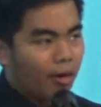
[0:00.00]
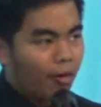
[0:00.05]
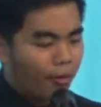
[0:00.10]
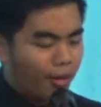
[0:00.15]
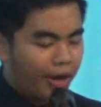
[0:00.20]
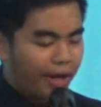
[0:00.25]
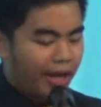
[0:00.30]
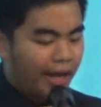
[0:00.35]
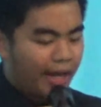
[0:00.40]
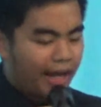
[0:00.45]

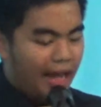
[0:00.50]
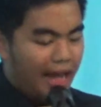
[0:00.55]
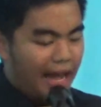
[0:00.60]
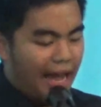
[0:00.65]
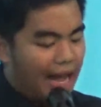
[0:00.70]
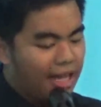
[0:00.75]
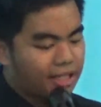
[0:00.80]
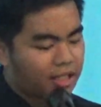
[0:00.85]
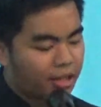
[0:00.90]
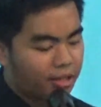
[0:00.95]
We
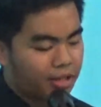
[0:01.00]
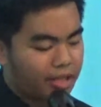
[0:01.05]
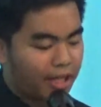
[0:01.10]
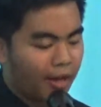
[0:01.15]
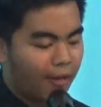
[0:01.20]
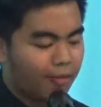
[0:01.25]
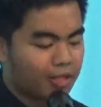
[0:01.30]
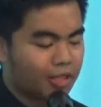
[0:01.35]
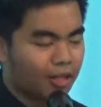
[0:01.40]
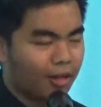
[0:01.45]
ask
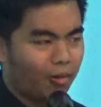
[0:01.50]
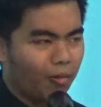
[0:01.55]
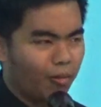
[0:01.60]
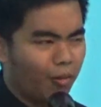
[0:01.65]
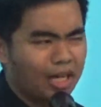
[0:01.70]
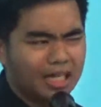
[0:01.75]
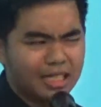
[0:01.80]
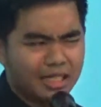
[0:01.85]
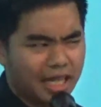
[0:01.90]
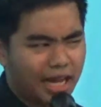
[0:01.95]
ourselves,
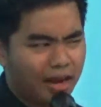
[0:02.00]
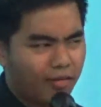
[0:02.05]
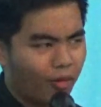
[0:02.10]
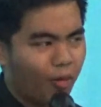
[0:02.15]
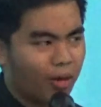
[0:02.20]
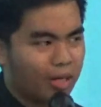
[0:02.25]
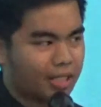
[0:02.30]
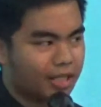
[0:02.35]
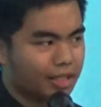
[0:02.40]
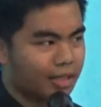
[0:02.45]
what is that
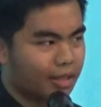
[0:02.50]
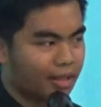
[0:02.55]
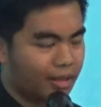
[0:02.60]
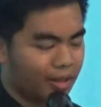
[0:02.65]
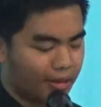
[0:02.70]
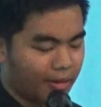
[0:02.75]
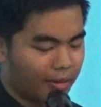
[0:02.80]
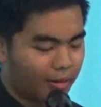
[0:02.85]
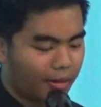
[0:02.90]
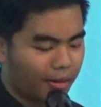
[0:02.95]
voice,
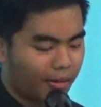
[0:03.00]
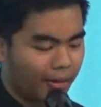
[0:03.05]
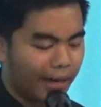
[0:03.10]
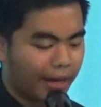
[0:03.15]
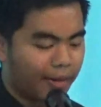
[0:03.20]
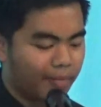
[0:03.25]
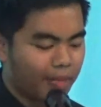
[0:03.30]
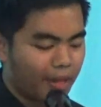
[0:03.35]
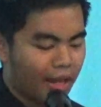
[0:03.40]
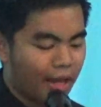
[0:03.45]

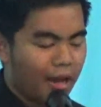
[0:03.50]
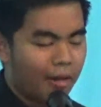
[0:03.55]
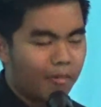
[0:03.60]
right?